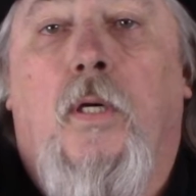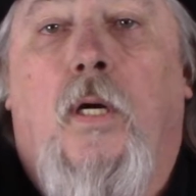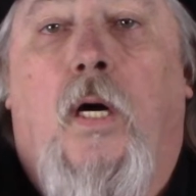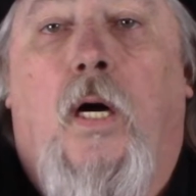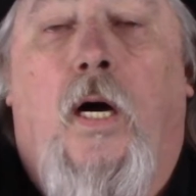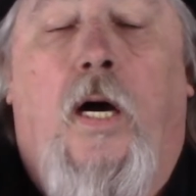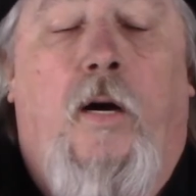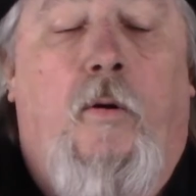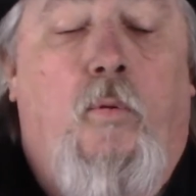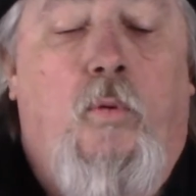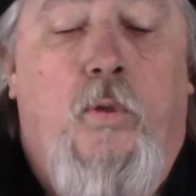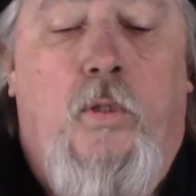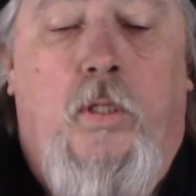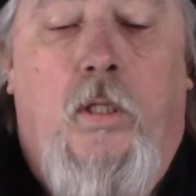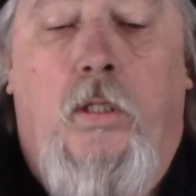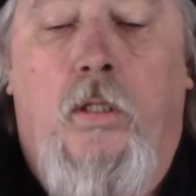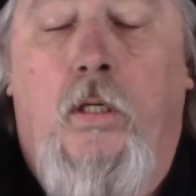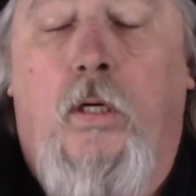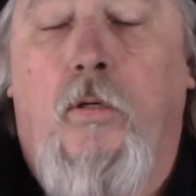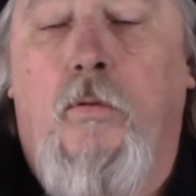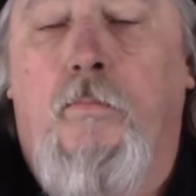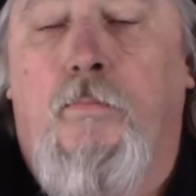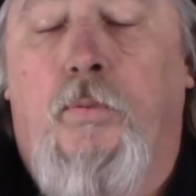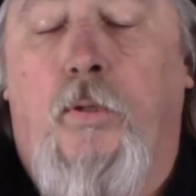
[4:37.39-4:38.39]
I was a
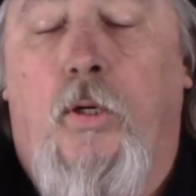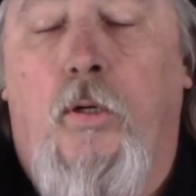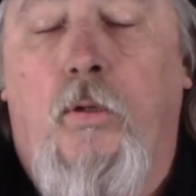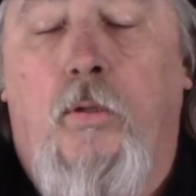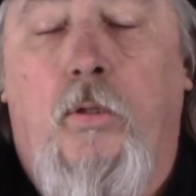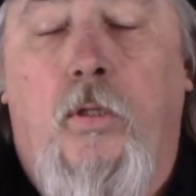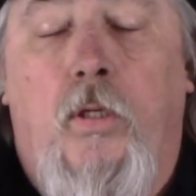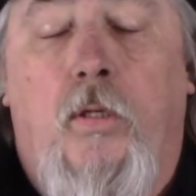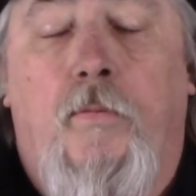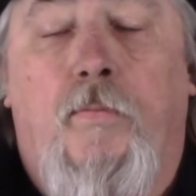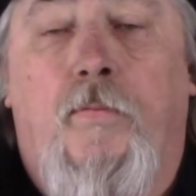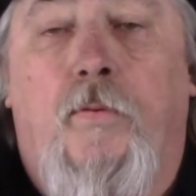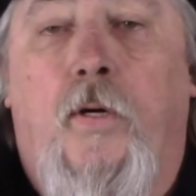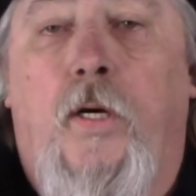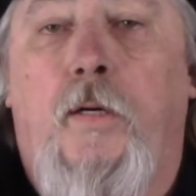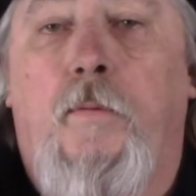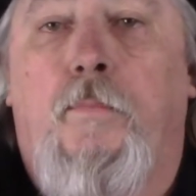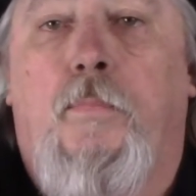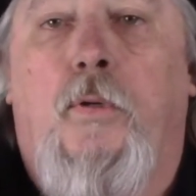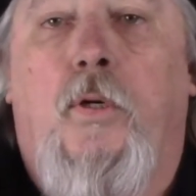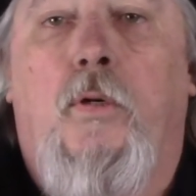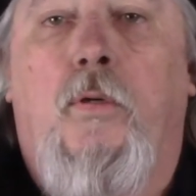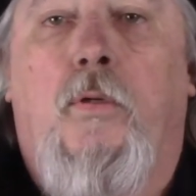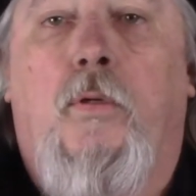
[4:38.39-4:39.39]
load broker, a freight
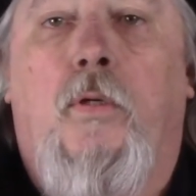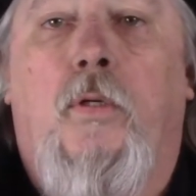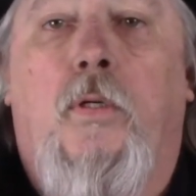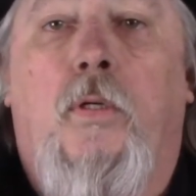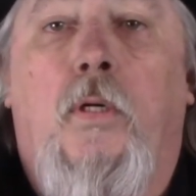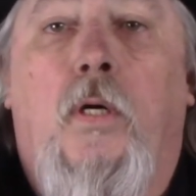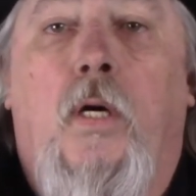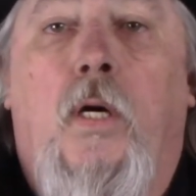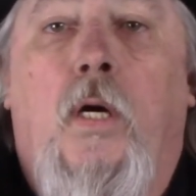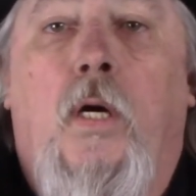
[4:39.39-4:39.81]
broker